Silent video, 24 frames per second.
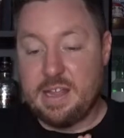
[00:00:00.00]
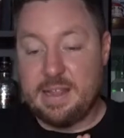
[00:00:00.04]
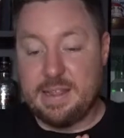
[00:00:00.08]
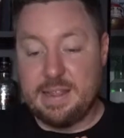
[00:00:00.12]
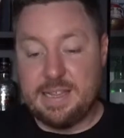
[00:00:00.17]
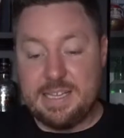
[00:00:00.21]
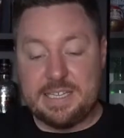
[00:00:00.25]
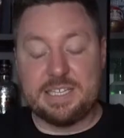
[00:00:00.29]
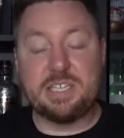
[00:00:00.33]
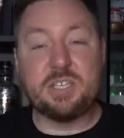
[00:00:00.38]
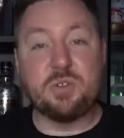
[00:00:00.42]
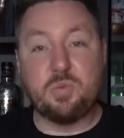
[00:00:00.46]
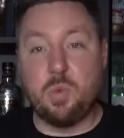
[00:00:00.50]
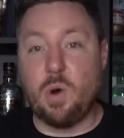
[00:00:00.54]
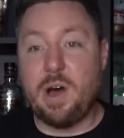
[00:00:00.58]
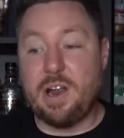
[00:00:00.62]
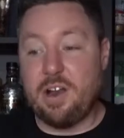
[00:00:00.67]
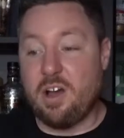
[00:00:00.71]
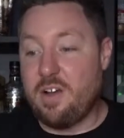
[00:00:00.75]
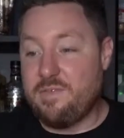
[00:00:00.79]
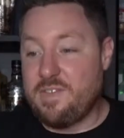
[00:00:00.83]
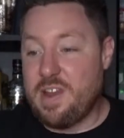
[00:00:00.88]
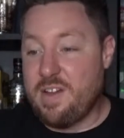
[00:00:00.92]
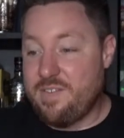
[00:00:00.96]
This is one
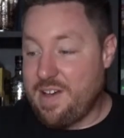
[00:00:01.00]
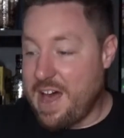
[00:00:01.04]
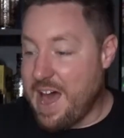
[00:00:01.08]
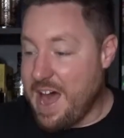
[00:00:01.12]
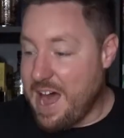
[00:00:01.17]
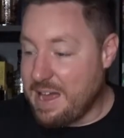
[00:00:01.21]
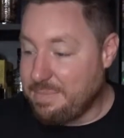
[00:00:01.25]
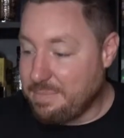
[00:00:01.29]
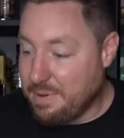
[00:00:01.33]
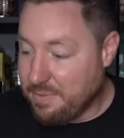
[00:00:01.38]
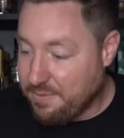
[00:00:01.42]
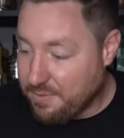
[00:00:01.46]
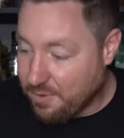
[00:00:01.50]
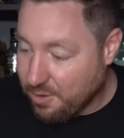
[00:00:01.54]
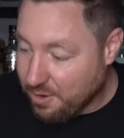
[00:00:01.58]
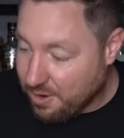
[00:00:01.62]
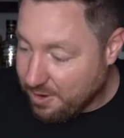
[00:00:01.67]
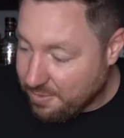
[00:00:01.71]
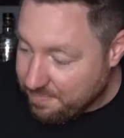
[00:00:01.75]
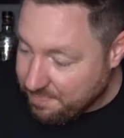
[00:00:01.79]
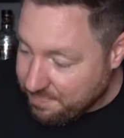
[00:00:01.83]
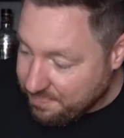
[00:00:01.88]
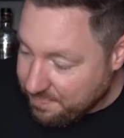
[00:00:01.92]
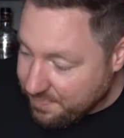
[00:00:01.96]
I've never had before.